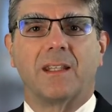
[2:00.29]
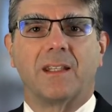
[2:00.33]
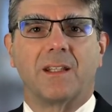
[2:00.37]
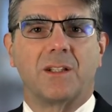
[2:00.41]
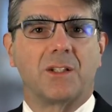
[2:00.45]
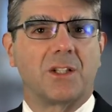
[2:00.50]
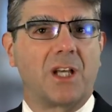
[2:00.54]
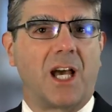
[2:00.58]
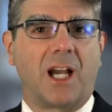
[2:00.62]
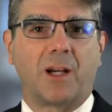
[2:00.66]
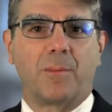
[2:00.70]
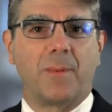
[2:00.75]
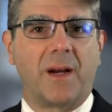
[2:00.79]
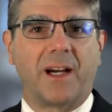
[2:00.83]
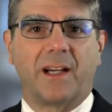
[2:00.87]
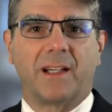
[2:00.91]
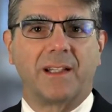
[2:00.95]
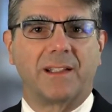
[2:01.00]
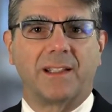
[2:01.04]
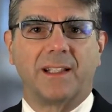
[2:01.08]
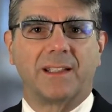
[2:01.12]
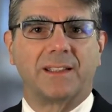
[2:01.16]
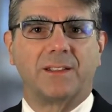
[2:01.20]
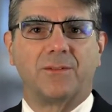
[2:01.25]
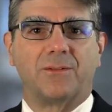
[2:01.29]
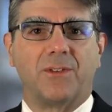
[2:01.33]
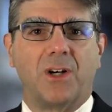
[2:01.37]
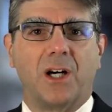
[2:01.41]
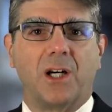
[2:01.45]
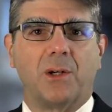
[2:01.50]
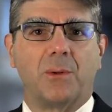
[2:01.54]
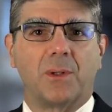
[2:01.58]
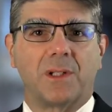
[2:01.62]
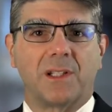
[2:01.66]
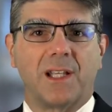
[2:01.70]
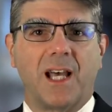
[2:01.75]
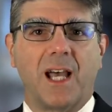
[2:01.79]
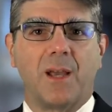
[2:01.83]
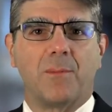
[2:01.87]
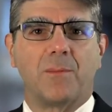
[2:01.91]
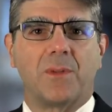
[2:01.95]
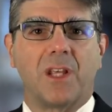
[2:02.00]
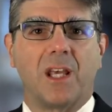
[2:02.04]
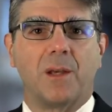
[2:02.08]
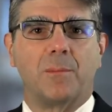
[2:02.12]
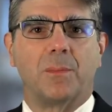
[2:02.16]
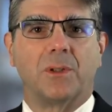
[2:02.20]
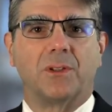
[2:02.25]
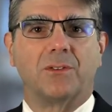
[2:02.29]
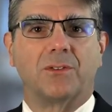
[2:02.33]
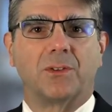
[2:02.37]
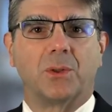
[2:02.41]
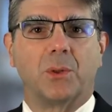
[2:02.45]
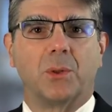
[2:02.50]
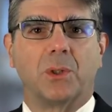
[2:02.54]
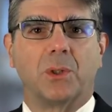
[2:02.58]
The stock market doesn't follow a timetable, of